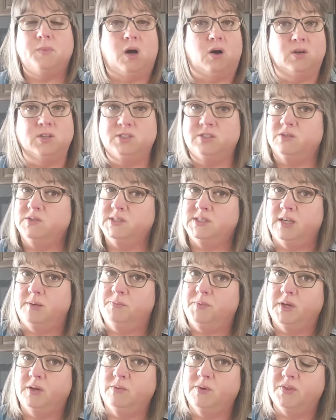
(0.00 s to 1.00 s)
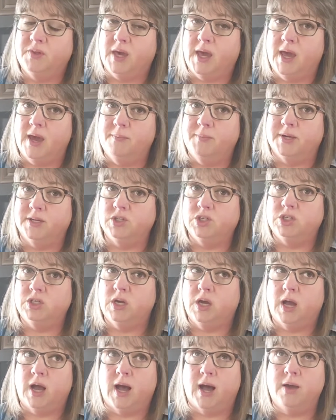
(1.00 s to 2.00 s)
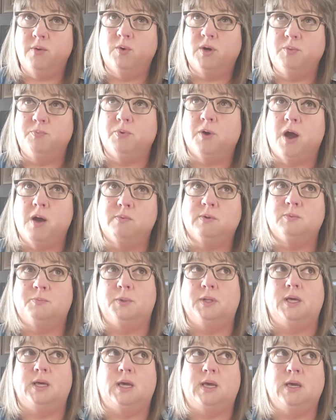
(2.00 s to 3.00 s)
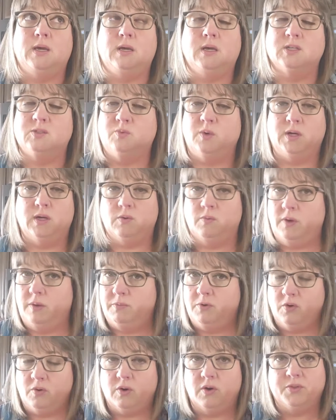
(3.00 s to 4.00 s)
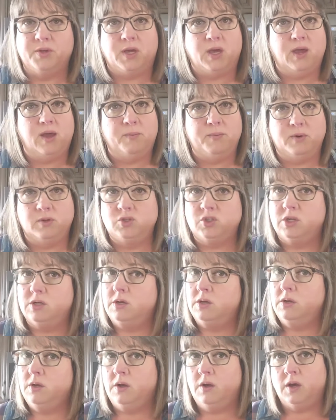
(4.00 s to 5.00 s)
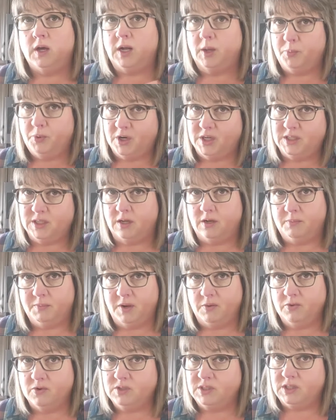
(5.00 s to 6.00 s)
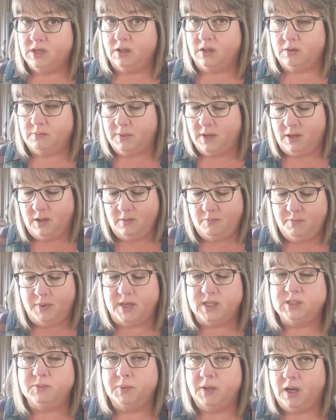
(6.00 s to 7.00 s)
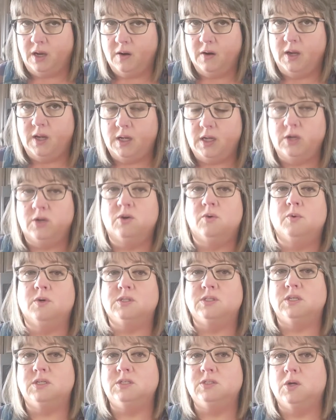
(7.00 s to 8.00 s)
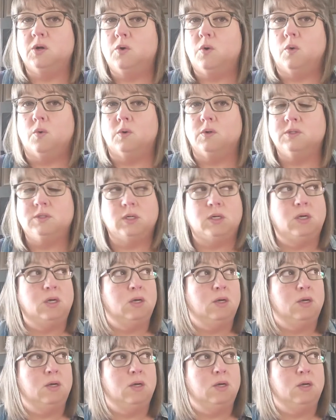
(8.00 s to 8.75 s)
Also, same thing with cabbage. I would probably, because we will grow the cabbage, and I'll put it down in my root cellar, my basement area, you know, where it's nice and cold.